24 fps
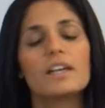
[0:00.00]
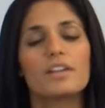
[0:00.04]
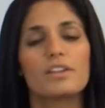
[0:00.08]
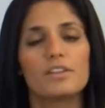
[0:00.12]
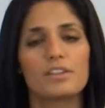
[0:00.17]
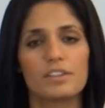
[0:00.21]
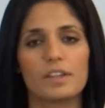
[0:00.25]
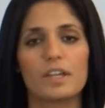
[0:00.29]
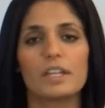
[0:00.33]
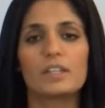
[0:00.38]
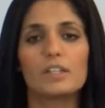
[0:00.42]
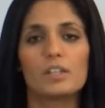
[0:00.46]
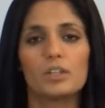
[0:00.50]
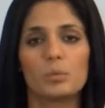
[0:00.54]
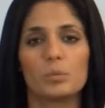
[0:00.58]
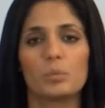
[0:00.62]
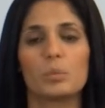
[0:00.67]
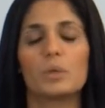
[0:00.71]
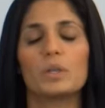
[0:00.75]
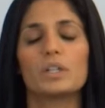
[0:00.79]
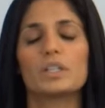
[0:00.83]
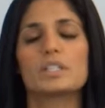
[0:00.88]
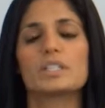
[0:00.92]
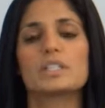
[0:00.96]
then you
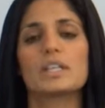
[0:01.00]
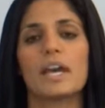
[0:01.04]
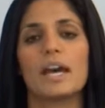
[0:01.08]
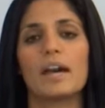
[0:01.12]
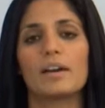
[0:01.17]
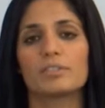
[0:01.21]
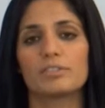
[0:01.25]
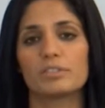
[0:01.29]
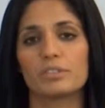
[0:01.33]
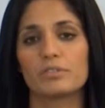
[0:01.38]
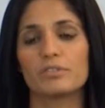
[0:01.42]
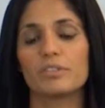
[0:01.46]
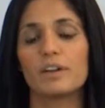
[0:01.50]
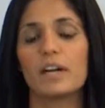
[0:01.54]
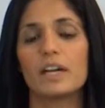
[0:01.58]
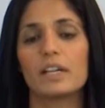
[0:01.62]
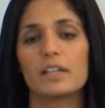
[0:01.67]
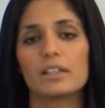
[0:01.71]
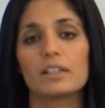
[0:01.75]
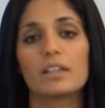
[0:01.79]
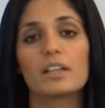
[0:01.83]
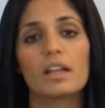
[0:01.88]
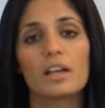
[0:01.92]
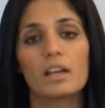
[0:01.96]
would have to
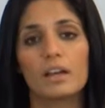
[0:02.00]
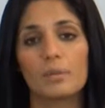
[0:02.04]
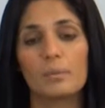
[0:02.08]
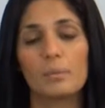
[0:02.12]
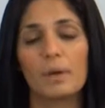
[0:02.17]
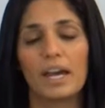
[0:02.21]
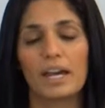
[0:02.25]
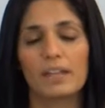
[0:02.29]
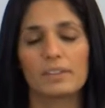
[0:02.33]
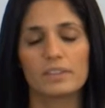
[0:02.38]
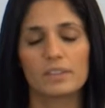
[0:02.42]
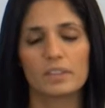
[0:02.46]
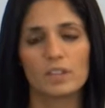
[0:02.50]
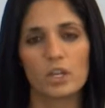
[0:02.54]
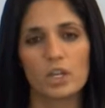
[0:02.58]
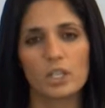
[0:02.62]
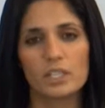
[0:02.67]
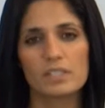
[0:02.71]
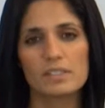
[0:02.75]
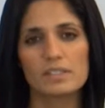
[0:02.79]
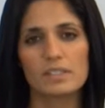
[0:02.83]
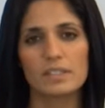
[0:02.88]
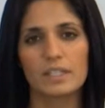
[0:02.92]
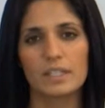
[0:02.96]
file um, at the
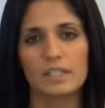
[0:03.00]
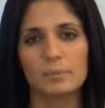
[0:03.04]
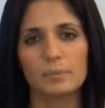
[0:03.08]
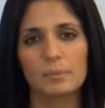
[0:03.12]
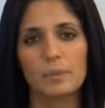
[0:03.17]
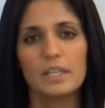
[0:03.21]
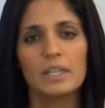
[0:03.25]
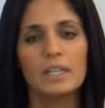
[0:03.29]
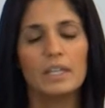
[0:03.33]
consulate.